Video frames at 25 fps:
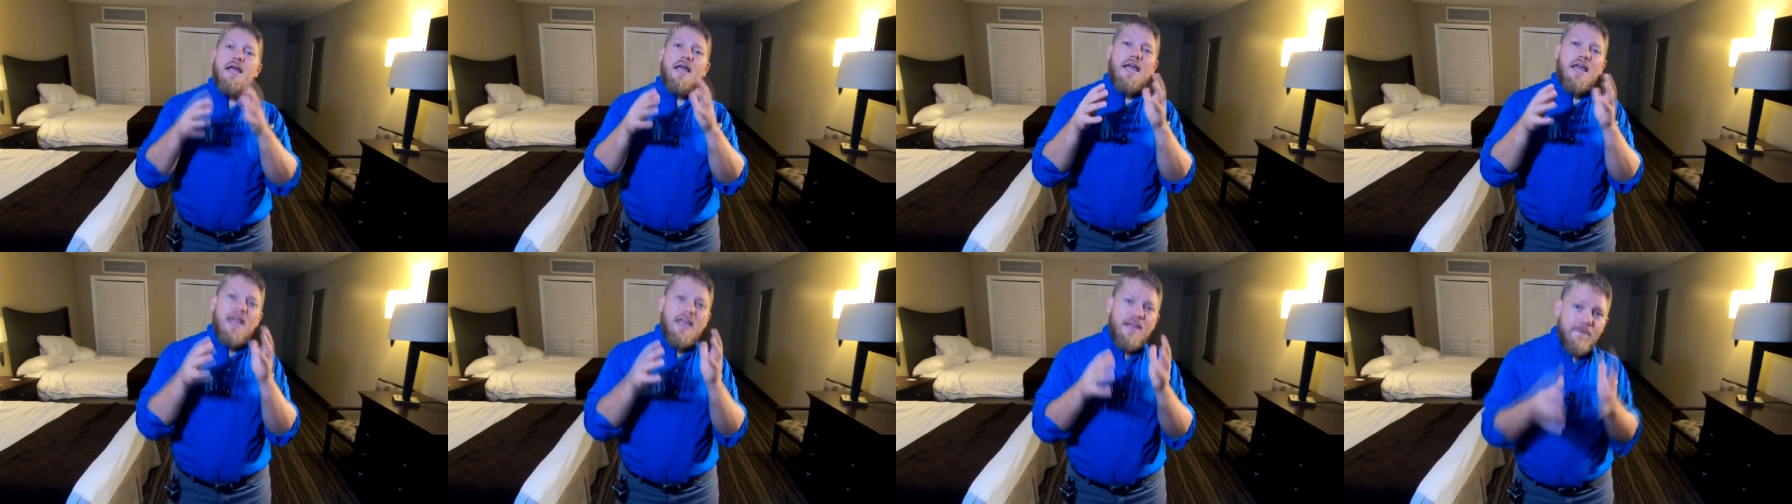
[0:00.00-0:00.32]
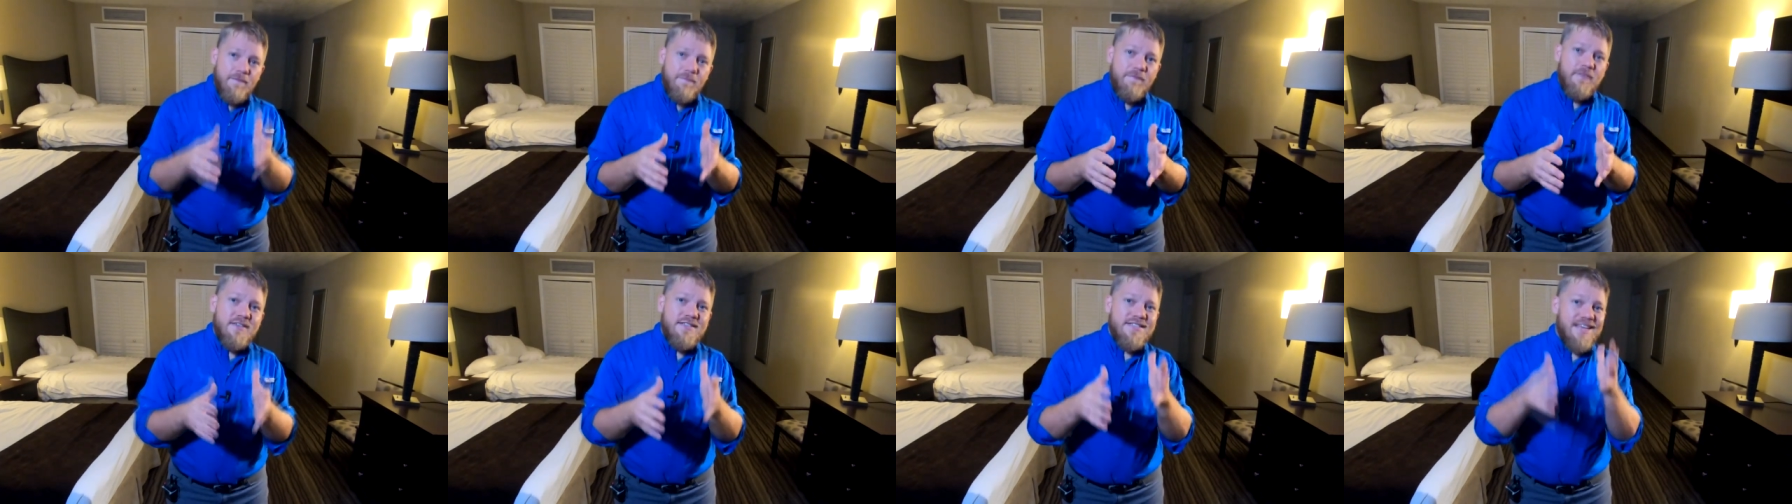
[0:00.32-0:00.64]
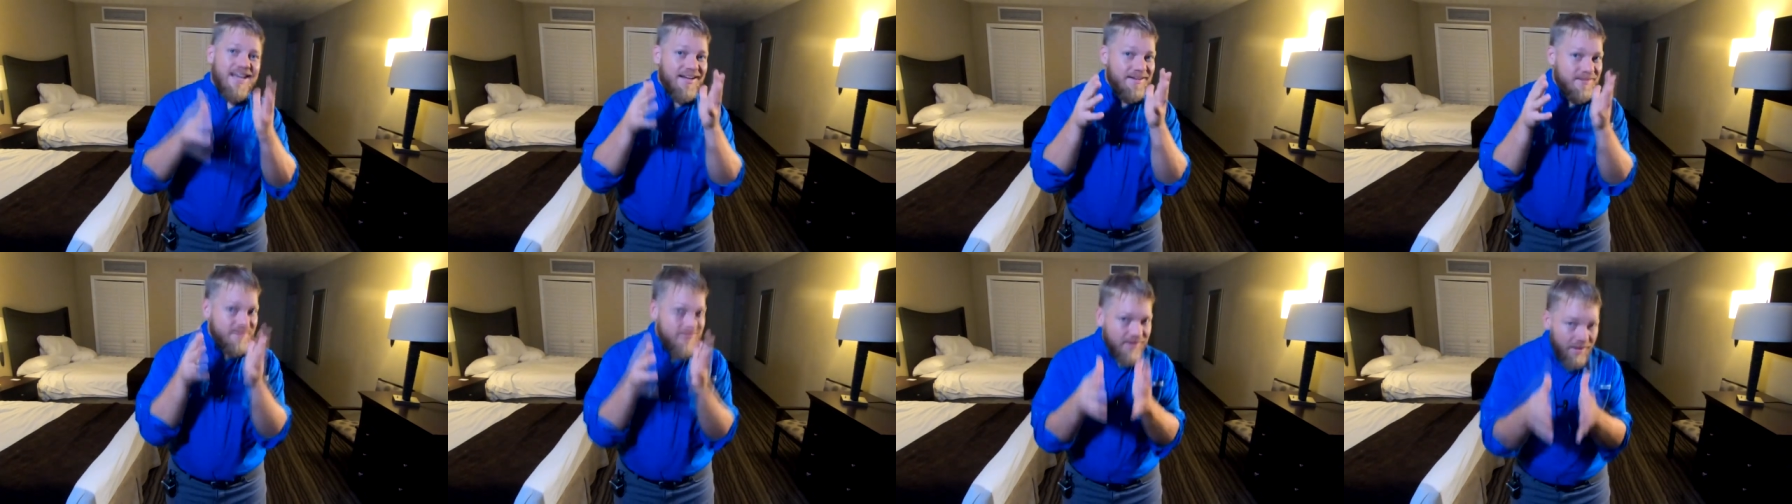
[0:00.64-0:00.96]
if
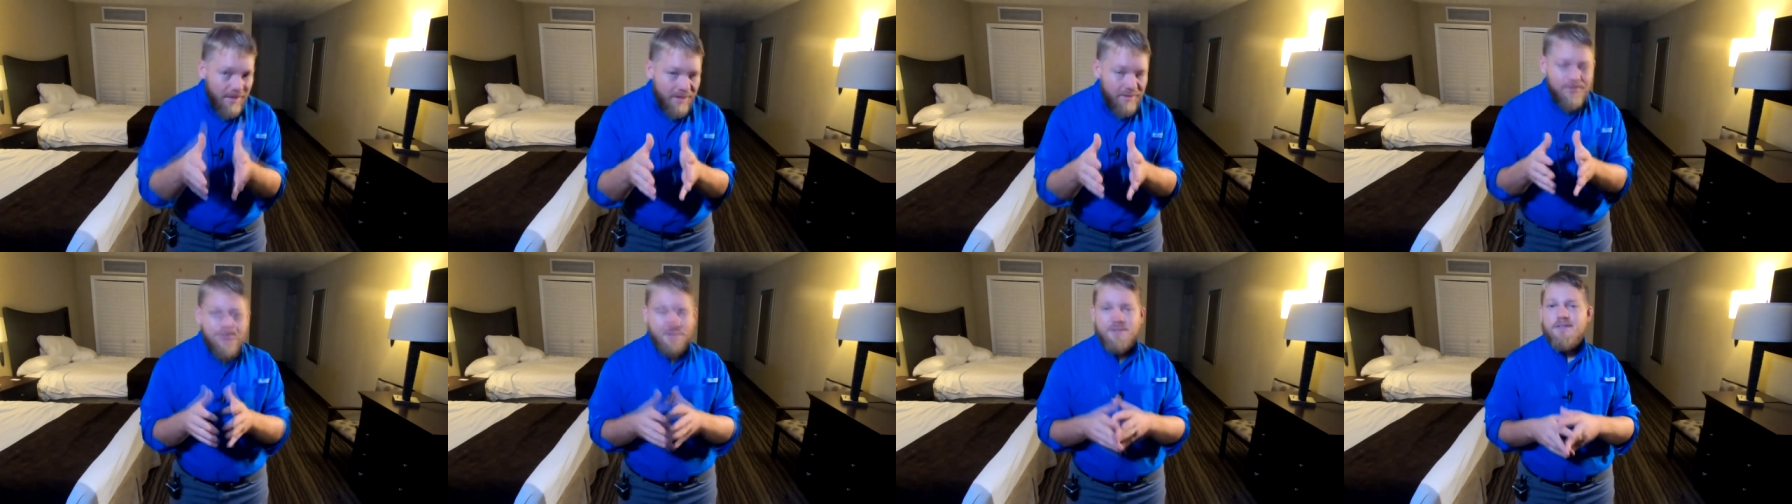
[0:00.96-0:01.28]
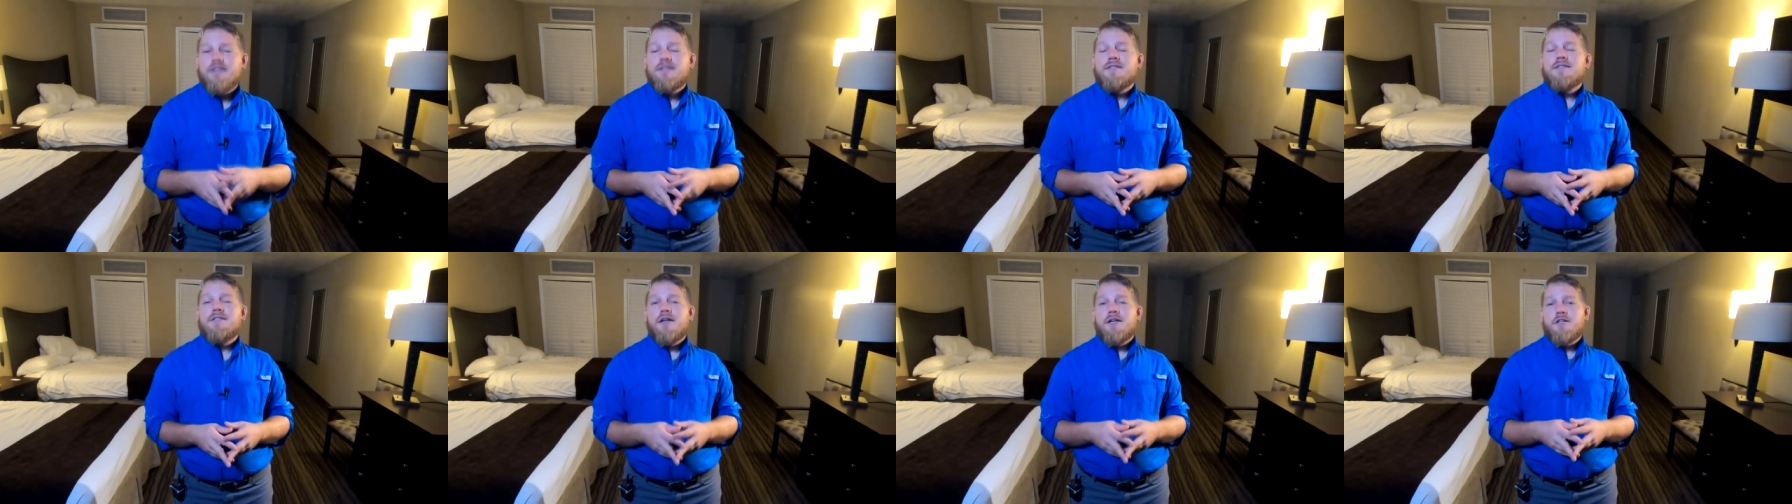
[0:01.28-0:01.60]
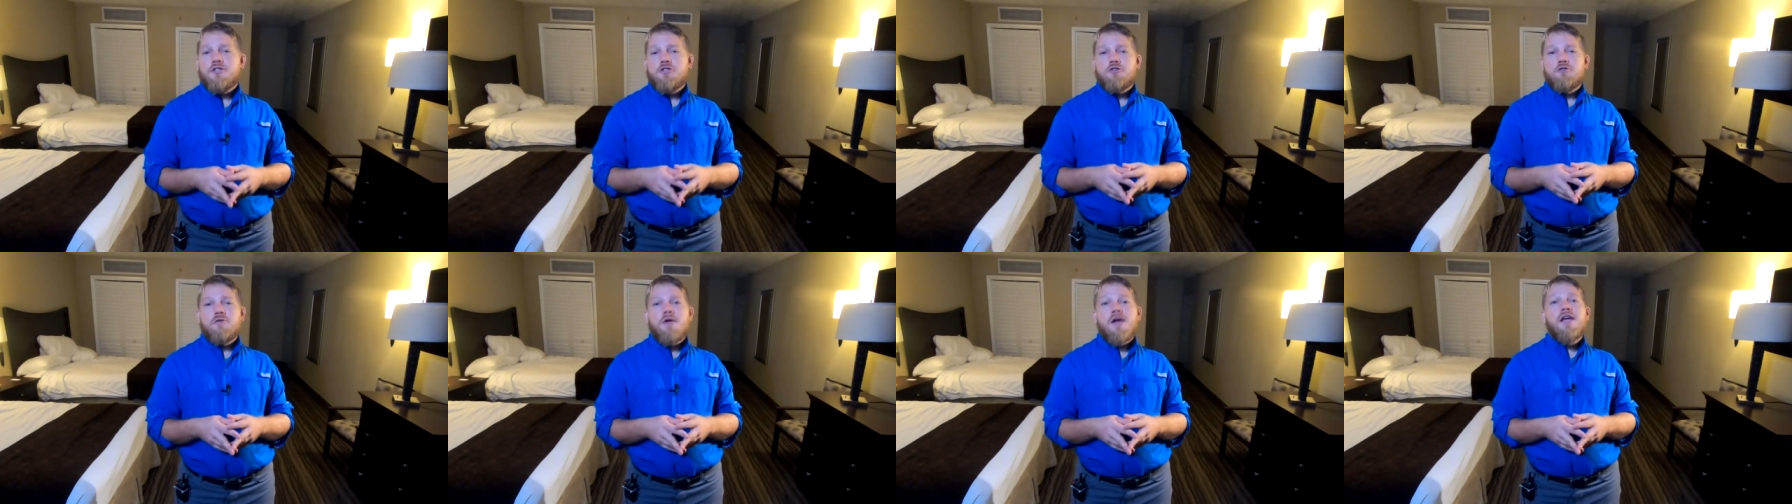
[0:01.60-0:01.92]
technology is not a
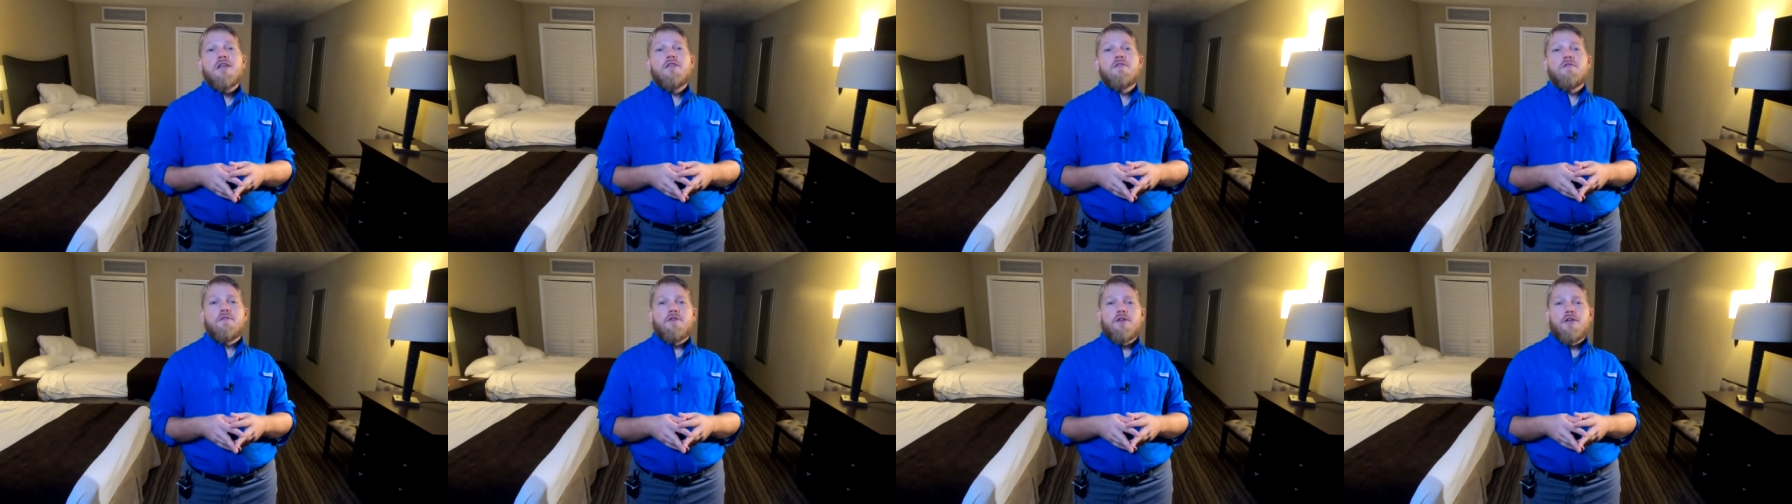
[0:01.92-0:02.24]
strength for